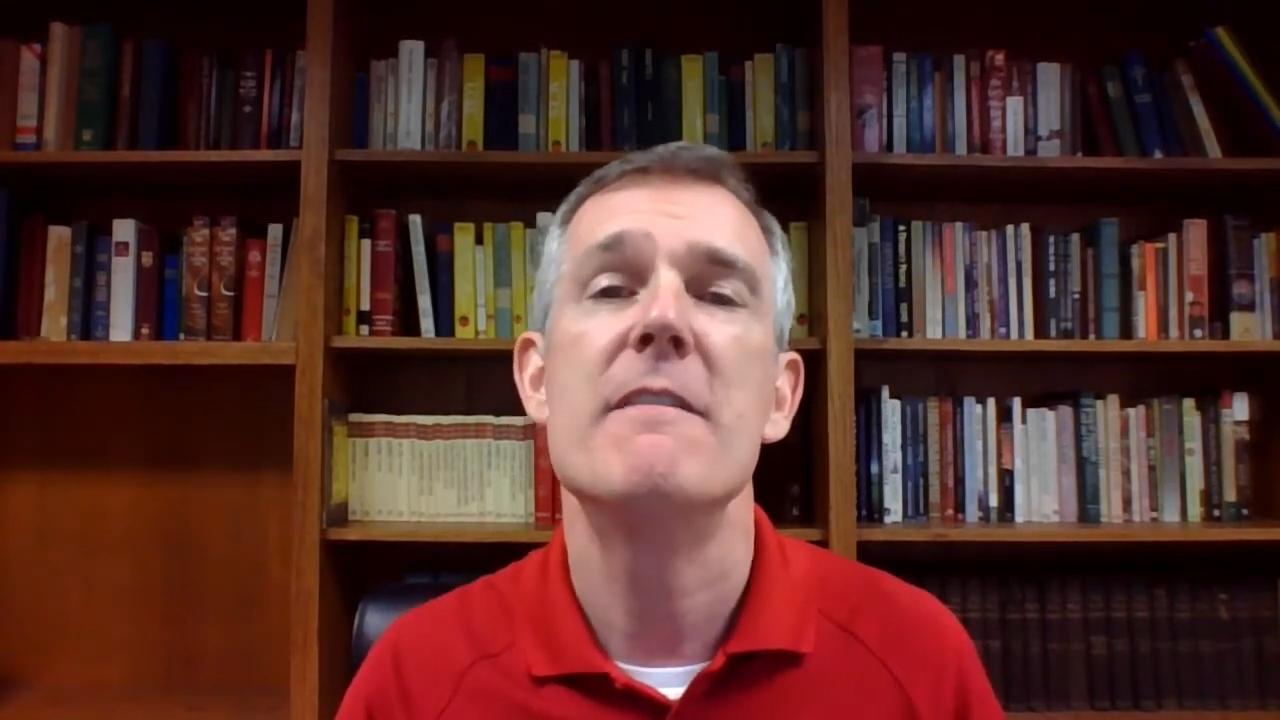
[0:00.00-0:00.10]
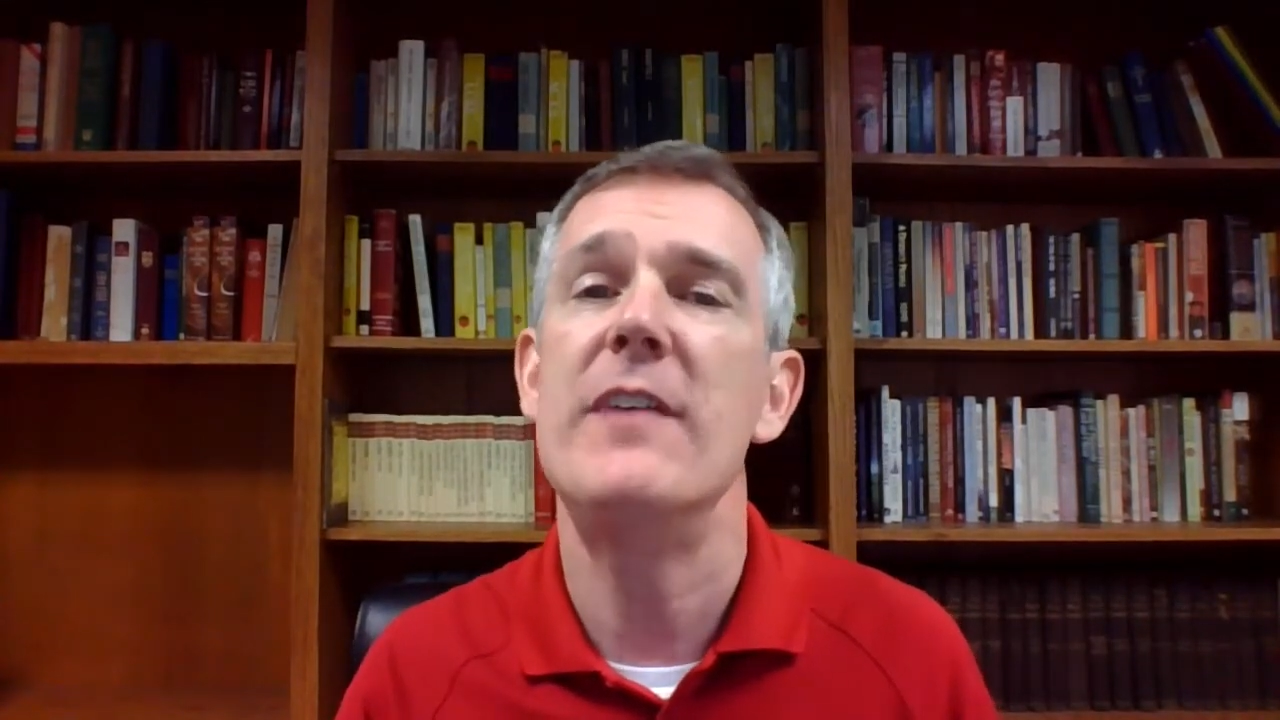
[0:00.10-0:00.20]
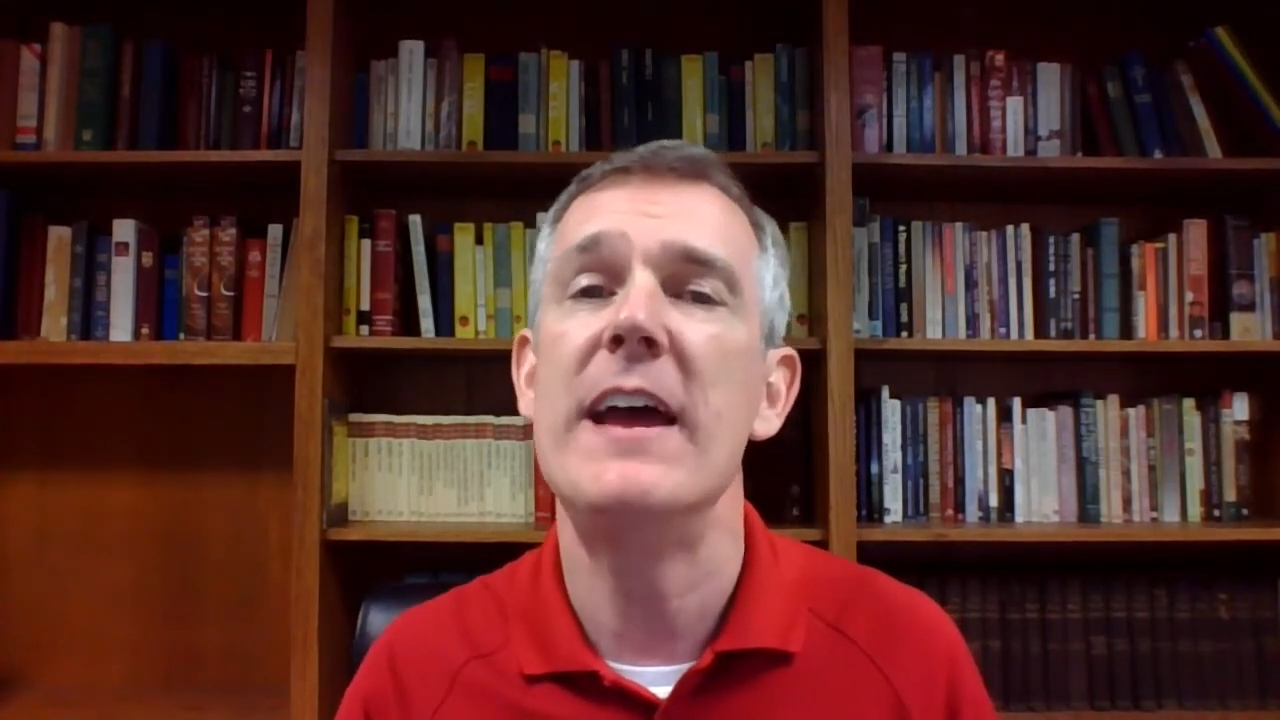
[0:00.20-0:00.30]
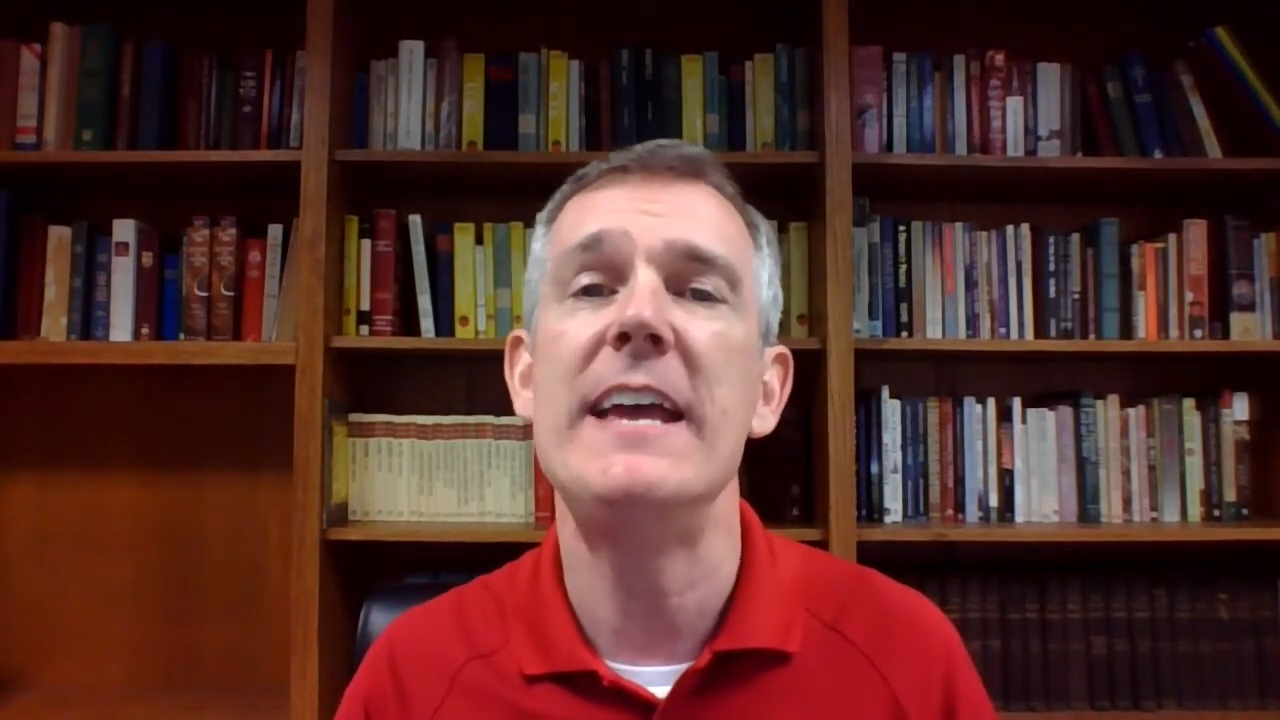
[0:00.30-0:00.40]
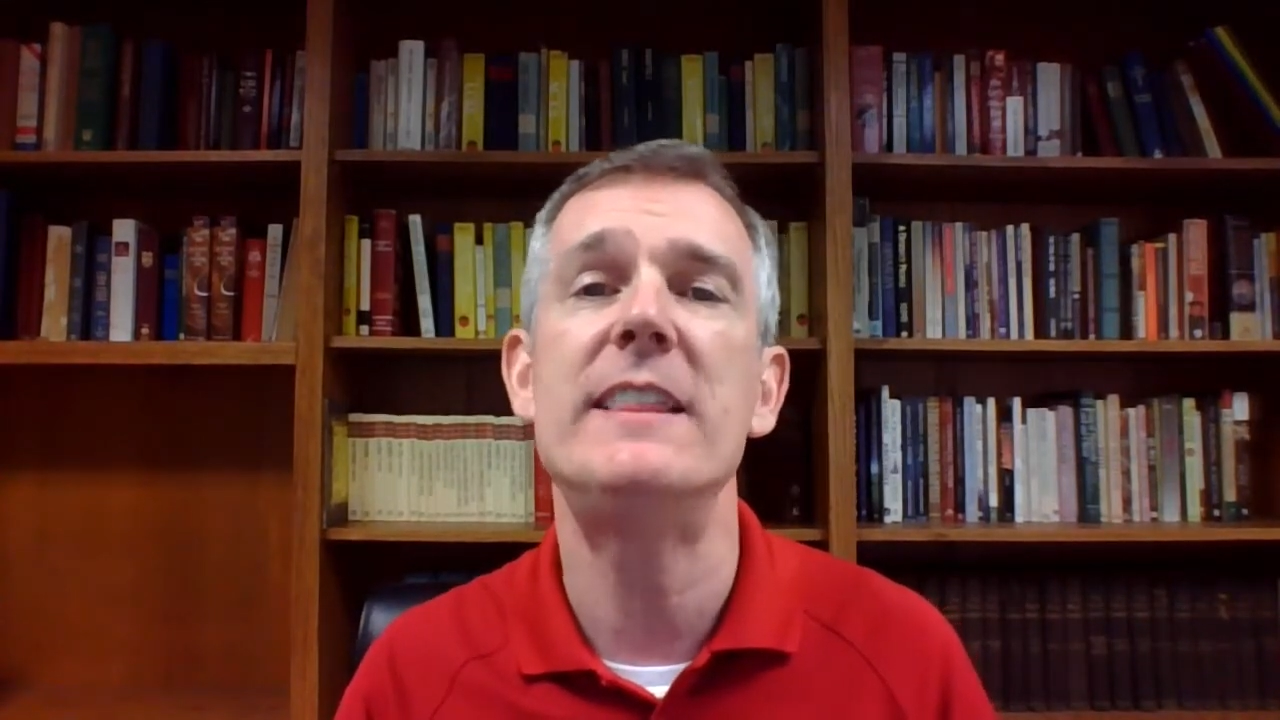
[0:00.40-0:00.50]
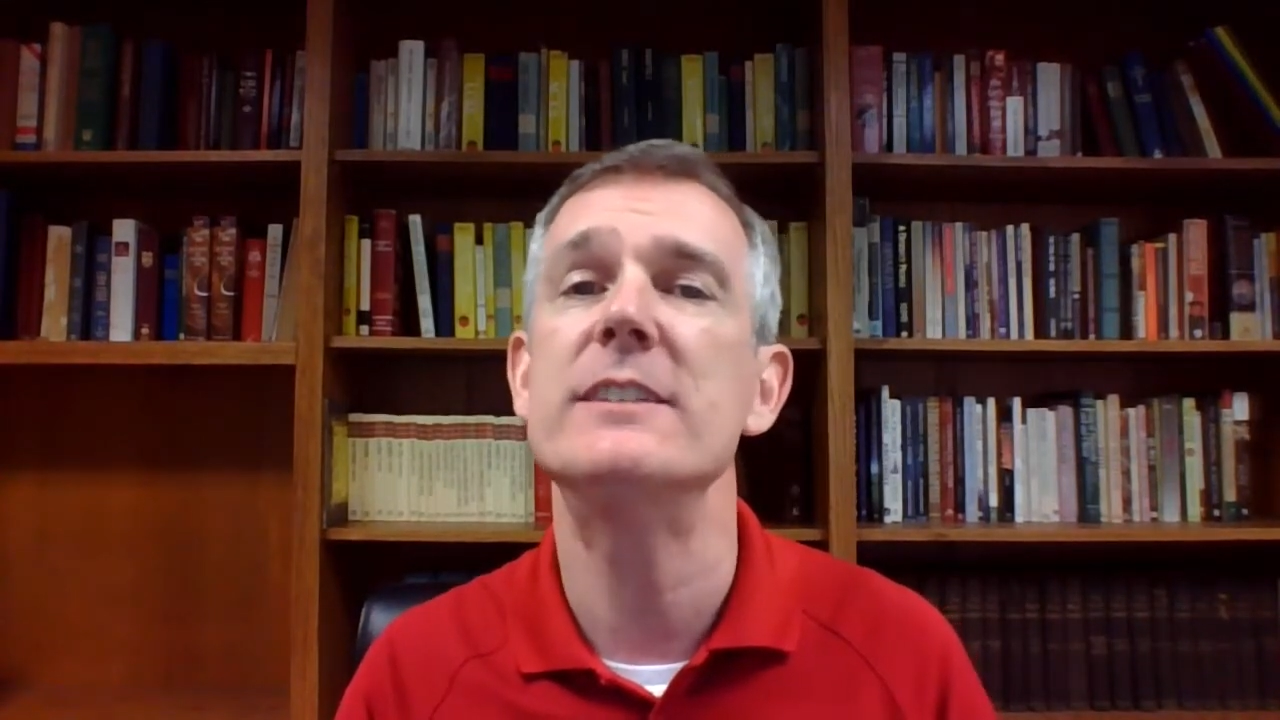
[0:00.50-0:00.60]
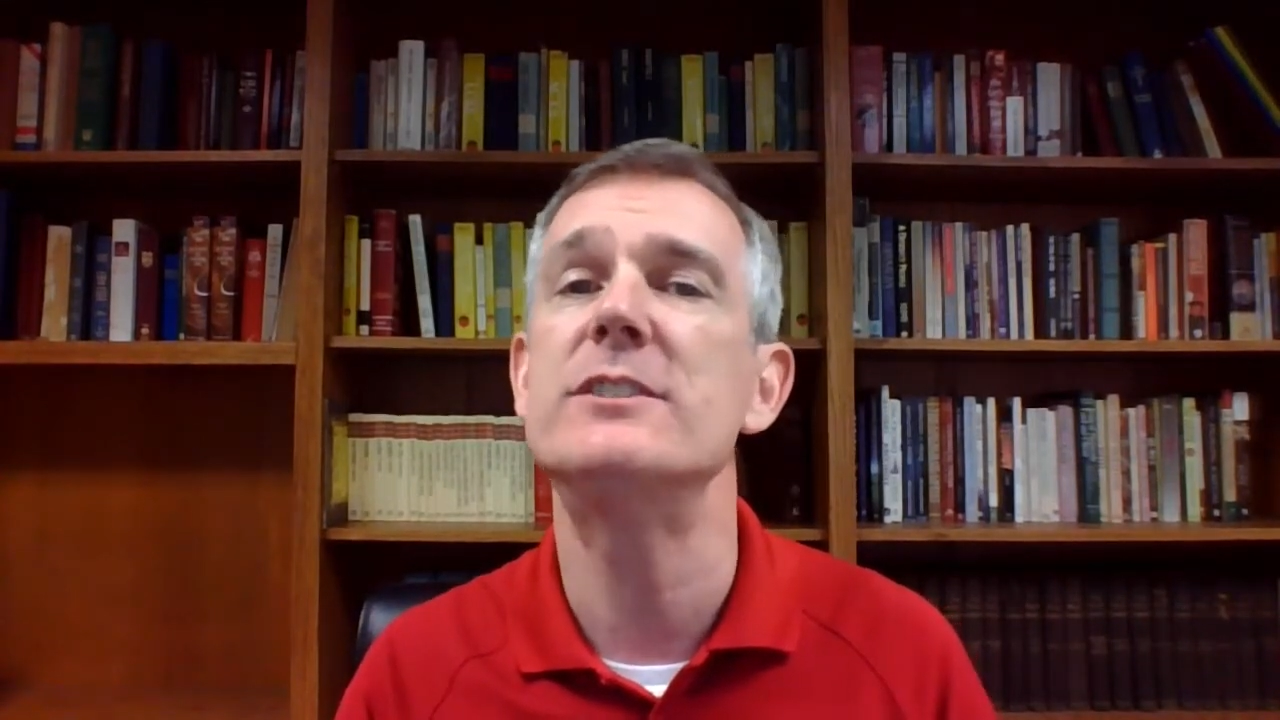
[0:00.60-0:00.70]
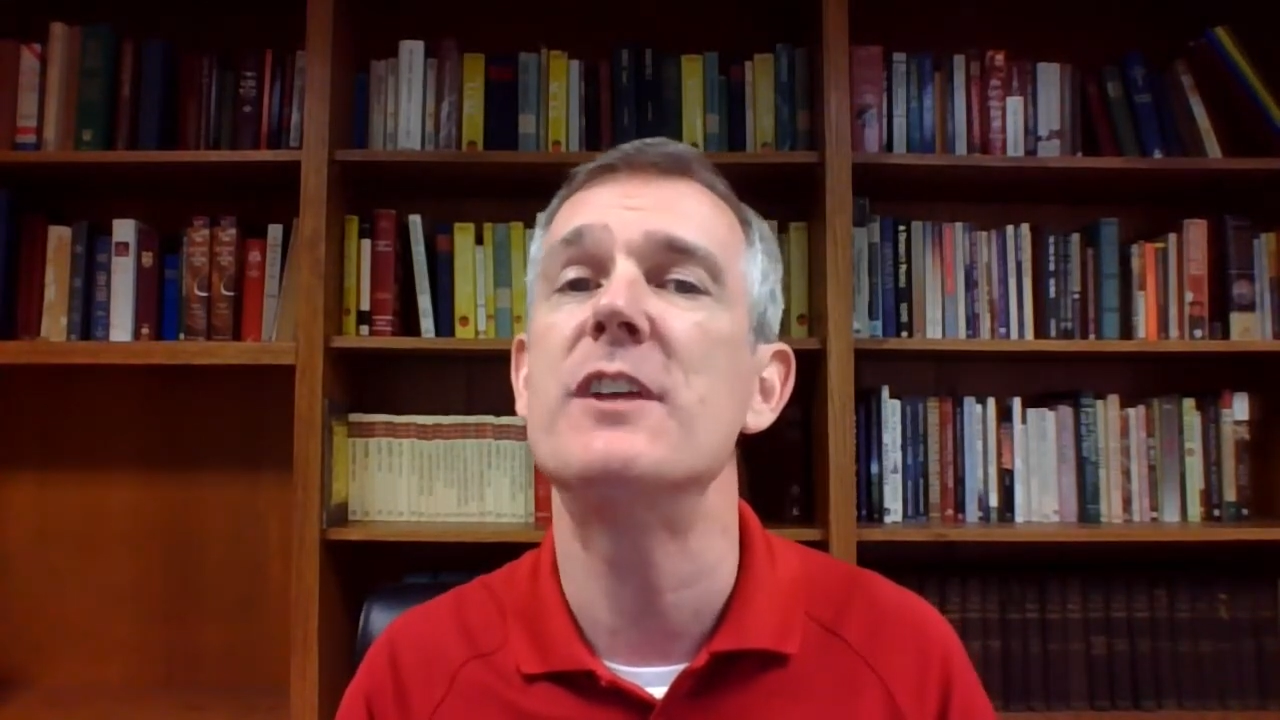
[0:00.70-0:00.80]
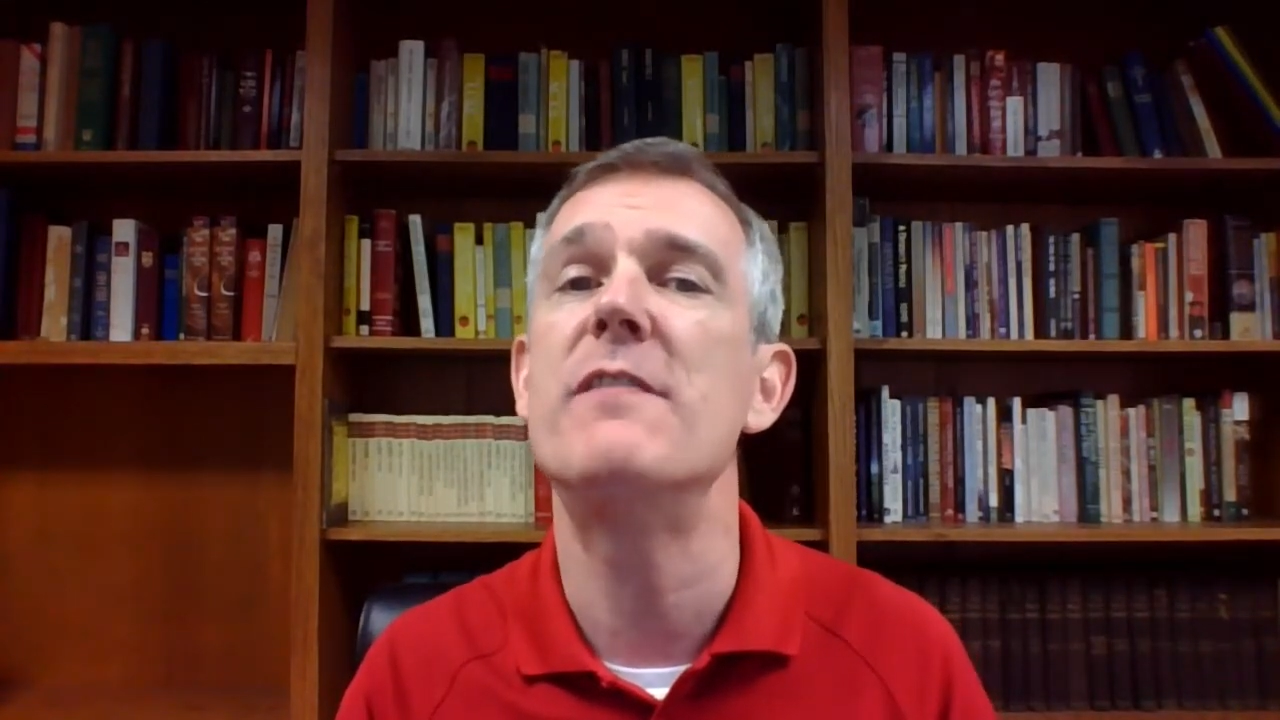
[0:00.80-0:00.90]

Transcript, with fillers: Faith is the